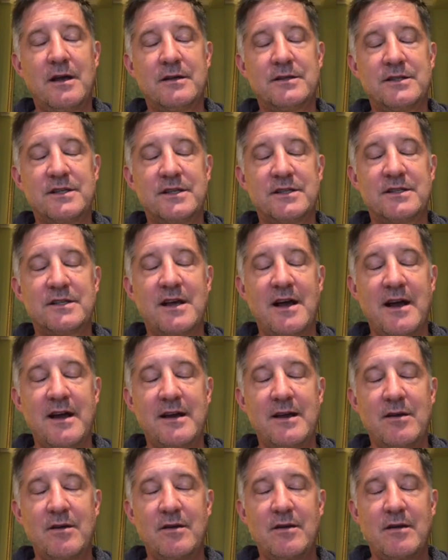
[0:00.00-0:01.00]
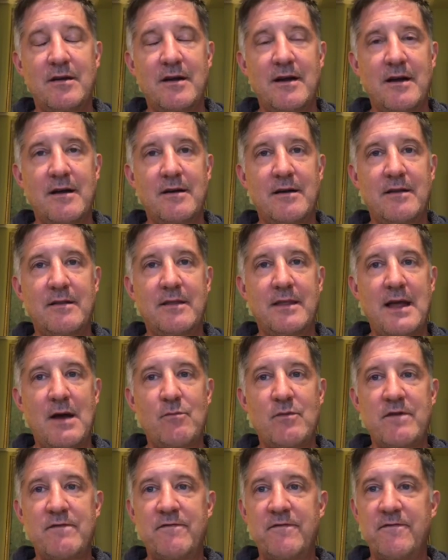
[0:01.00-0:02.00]
society, that
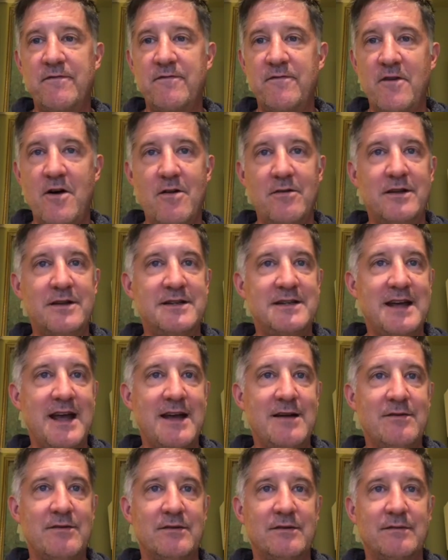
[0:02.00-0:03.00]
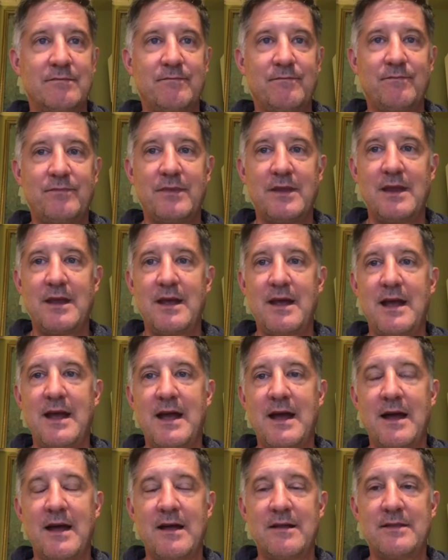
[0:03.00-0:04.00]
we've fallen down
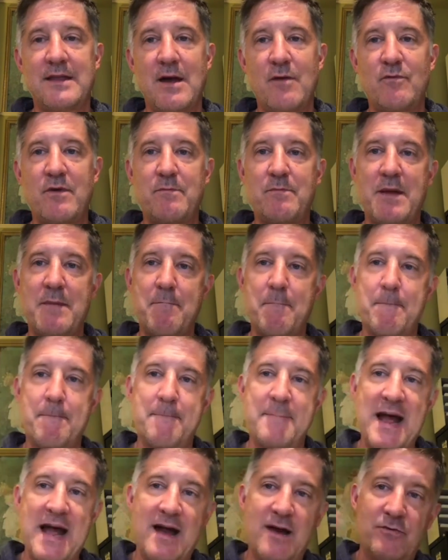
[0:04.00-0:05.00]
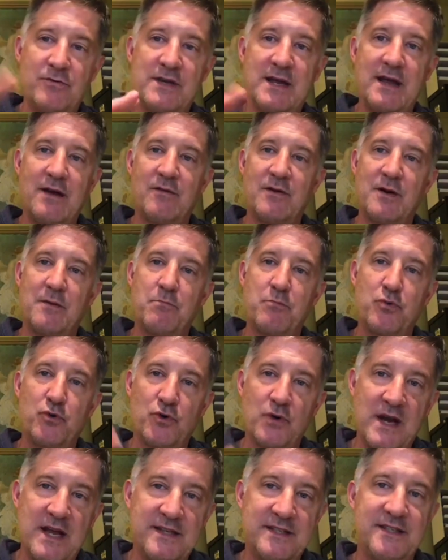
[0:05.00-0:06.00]
and that we've been bowed down or
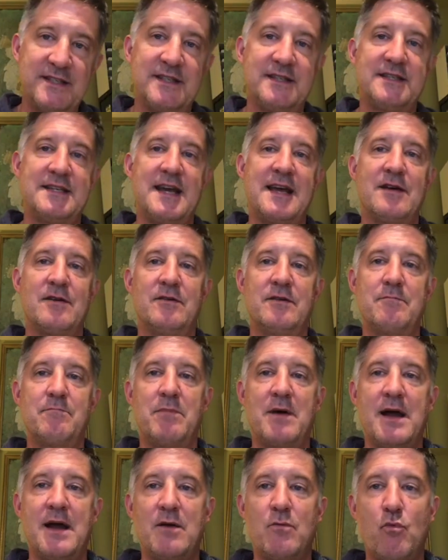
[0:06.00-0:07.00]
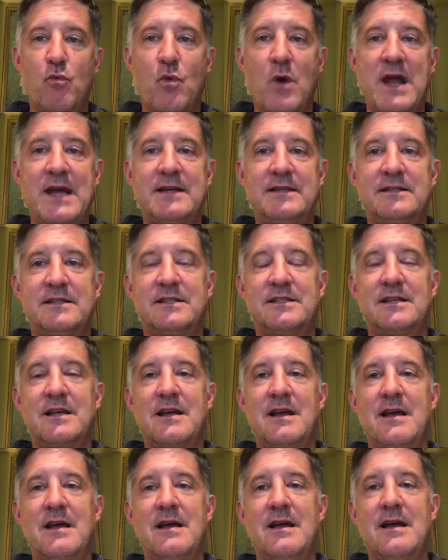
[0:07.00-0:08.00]
pressed down by weights
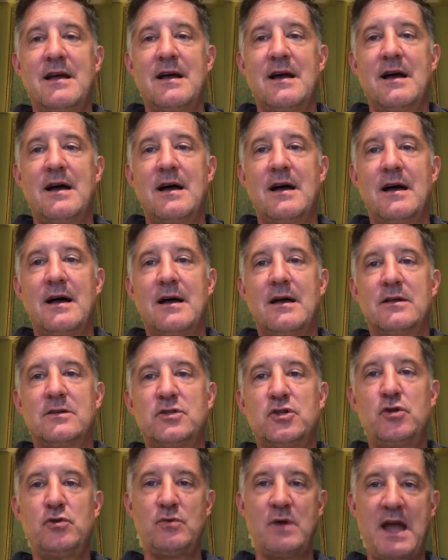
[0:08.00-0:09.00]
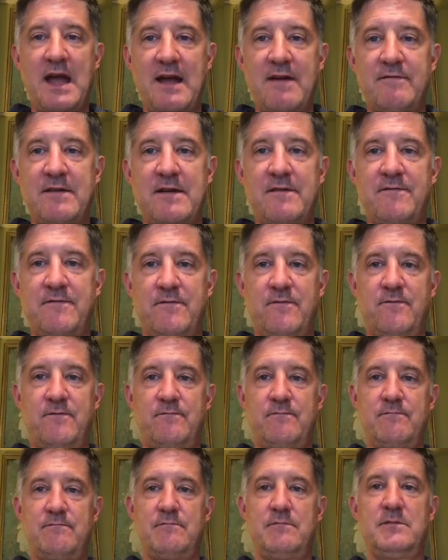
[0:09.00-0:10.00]
too heavy
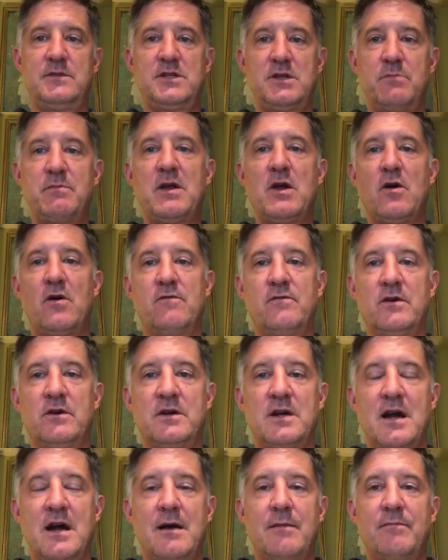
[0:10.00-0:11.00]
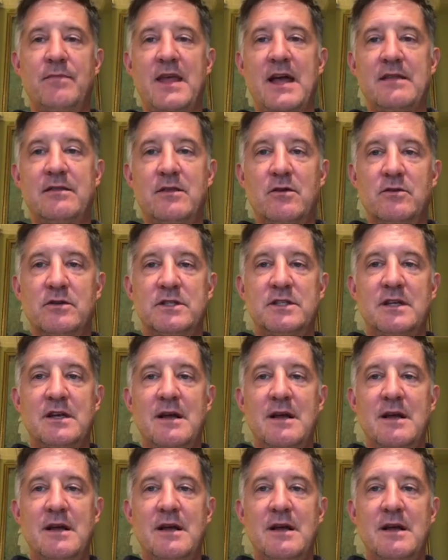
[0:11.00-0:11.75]
to be overcome. That there is